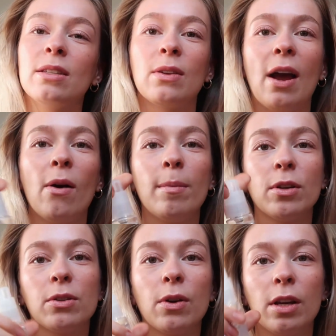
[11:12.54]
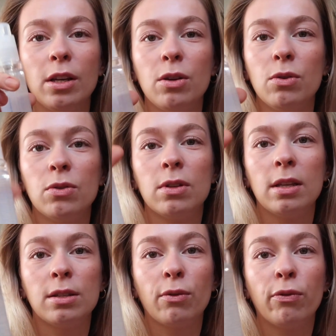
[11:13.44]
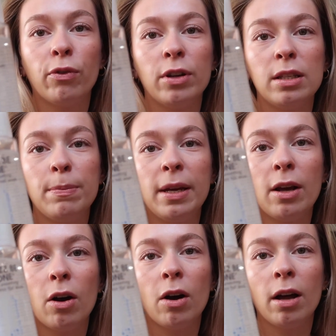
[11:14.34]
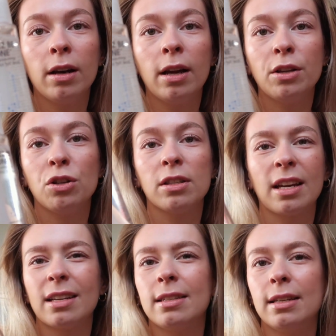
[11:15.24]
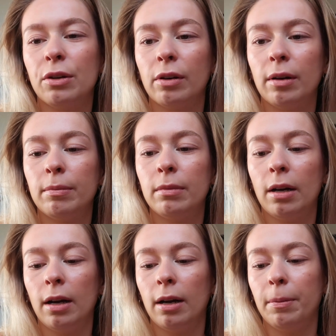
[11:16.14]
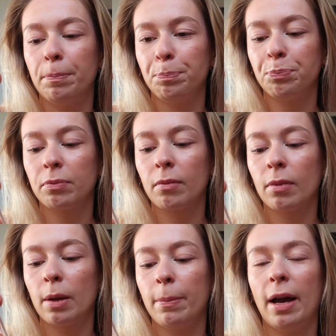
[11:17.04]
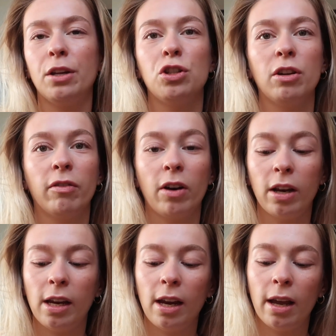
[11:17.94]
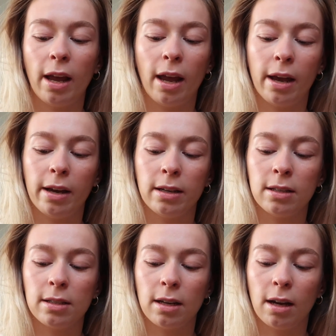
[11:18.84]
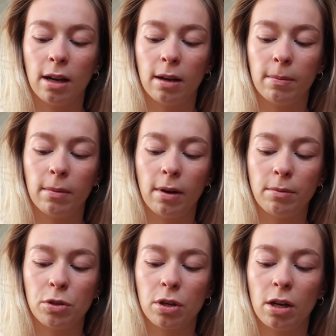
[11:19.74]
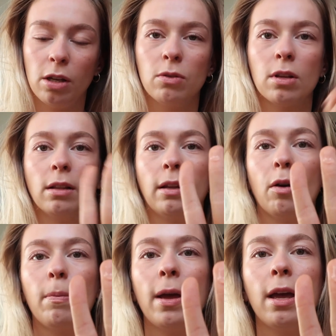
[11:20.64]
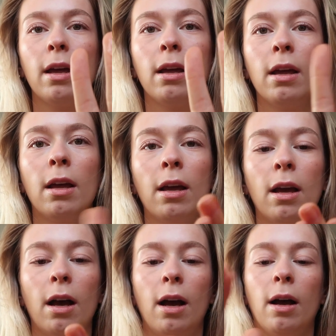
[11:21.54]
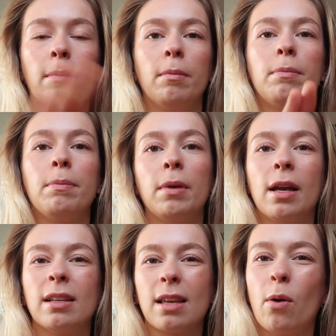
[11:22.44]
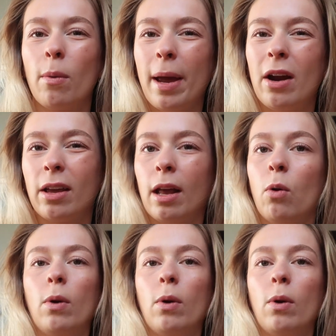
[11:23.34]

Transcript: So now I'm also going to use this Frisbee Gone. It's just like a serum by Giovanni, and I'm just going to use a little bit because I don't want my hair to get